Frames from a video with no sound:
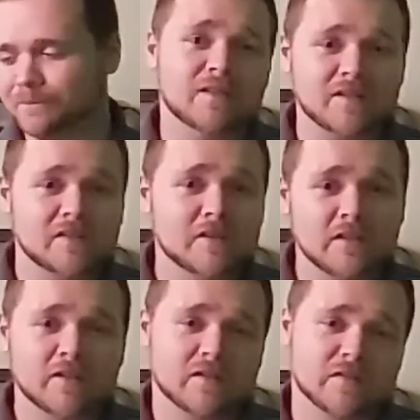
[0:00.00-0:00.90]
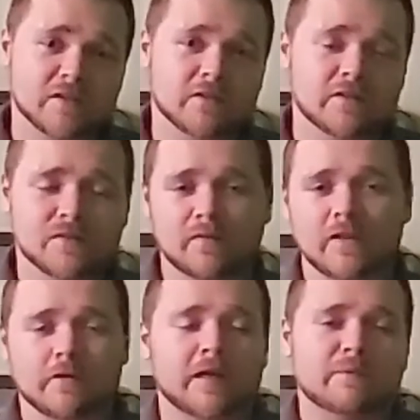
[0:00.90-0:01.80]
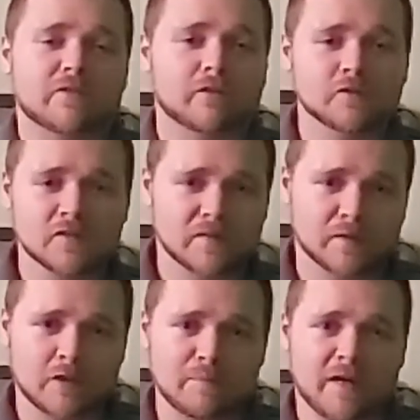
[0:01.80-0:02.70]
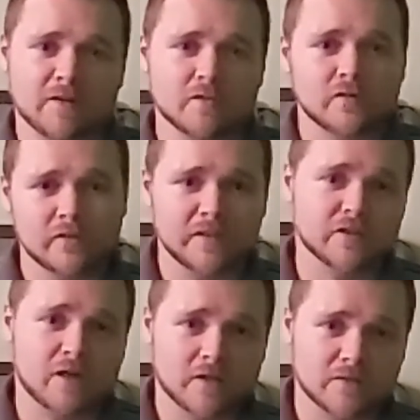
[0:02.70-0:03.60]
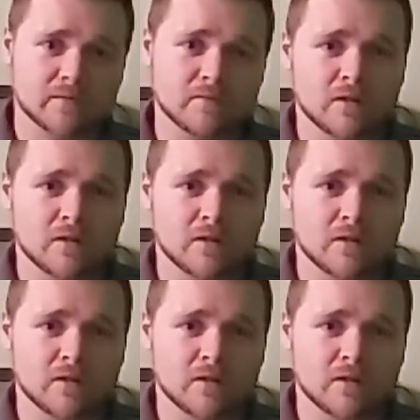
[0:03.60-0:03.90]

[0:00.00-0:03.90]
The next thing you need to consider is the video game exclusives that come out to each console.